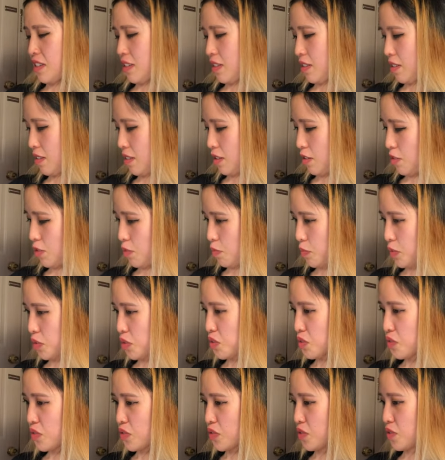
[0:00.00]
And there's a
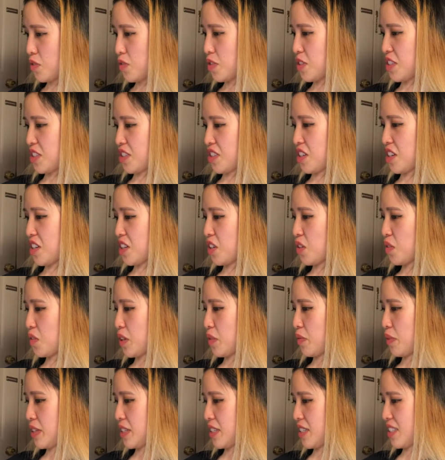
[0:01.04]
beautiful Florges Hollow that
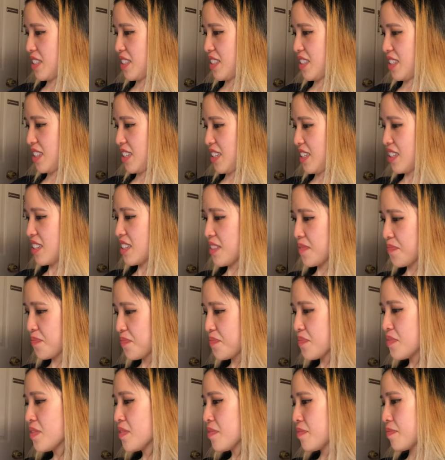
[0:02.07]
we did see.
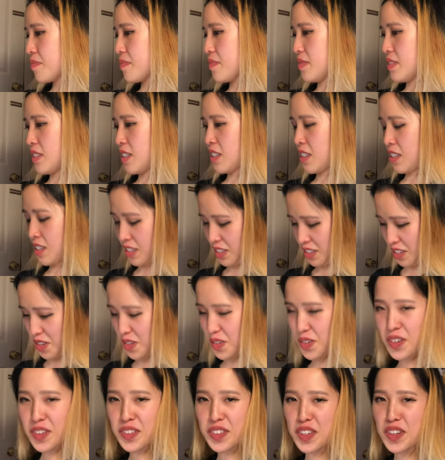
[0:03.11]
Uh,
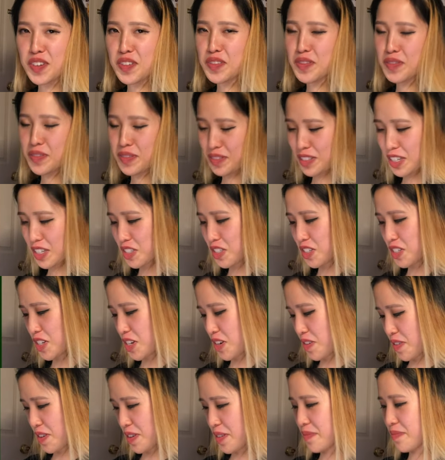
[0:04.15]
no, no
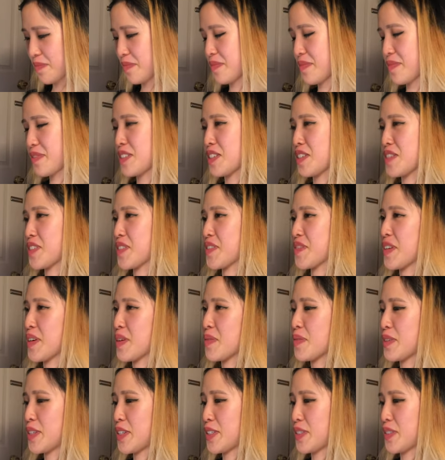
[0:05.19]
legendary secret rare,
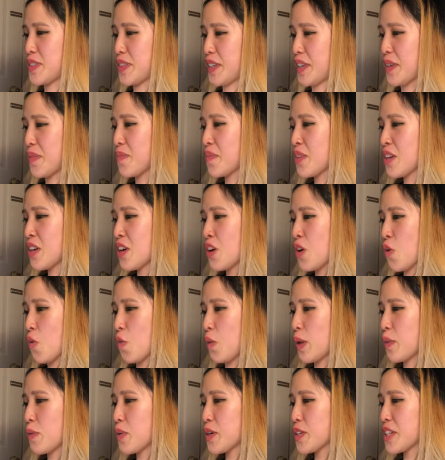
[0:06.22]
but it's okay.
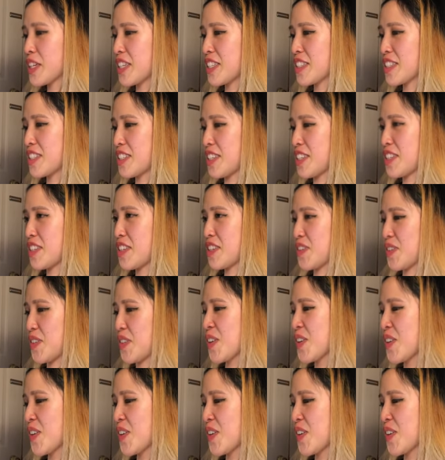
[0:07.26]
We will continue.